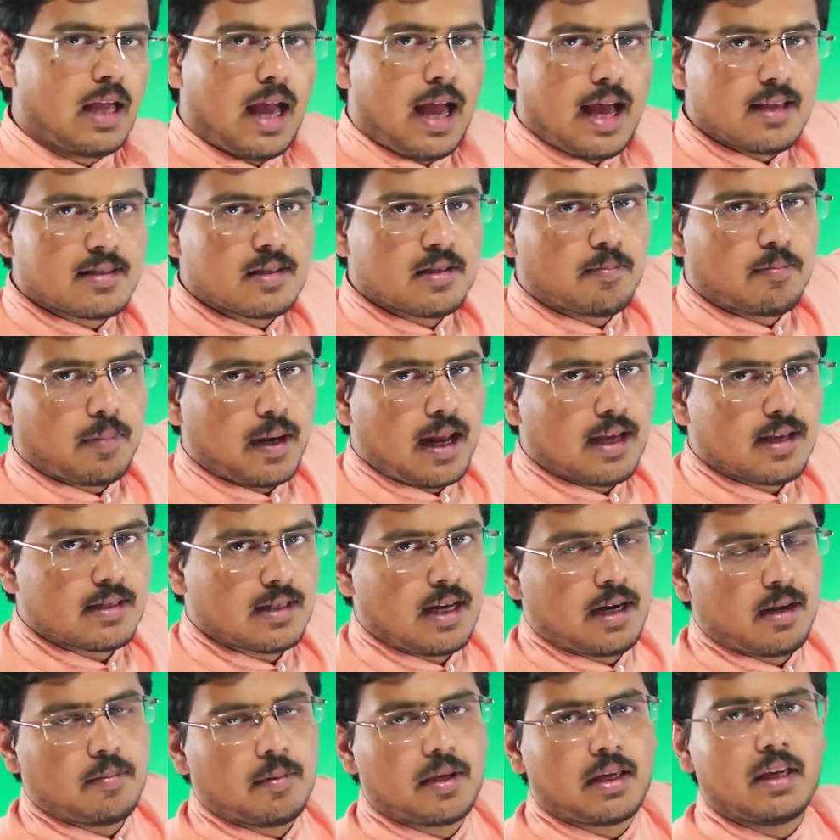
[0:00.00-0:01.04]
as simple as
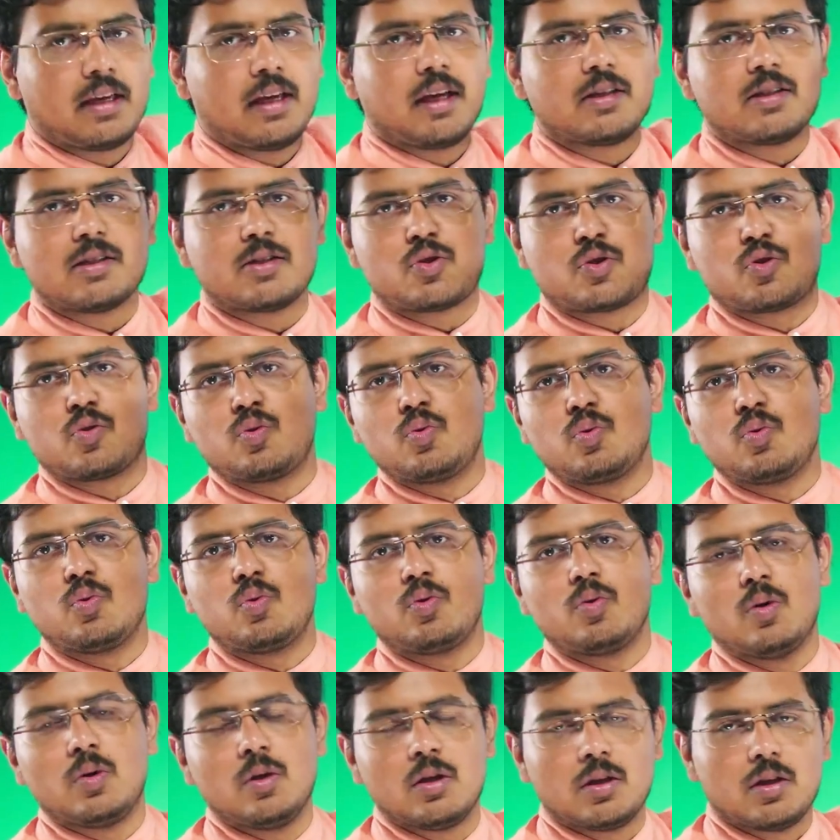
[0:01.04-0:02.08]
that, making agents to do
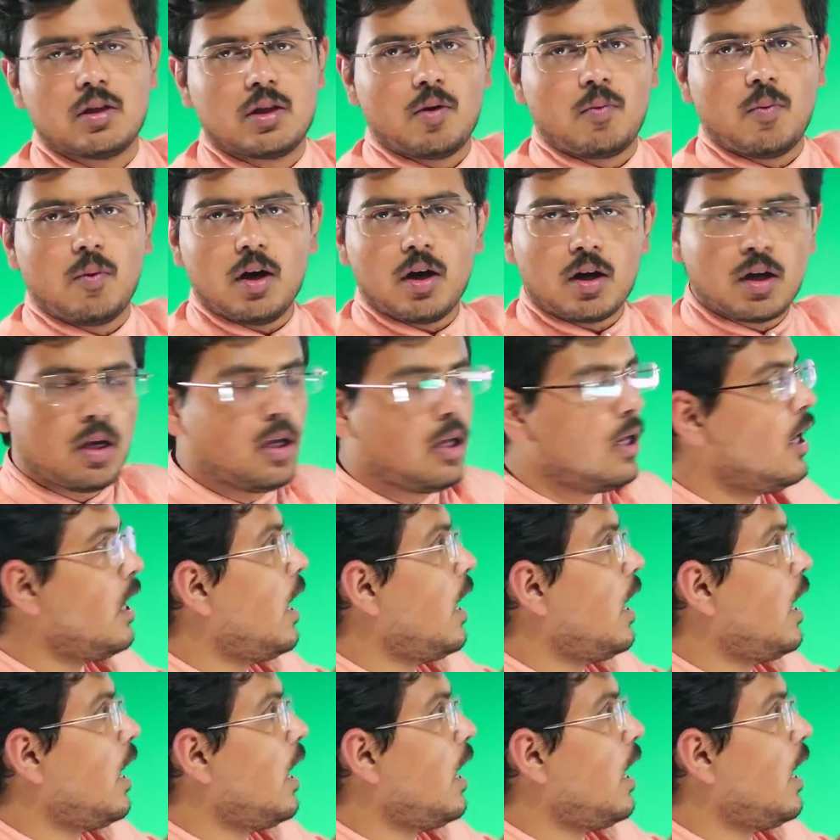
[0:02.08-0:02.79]
the work.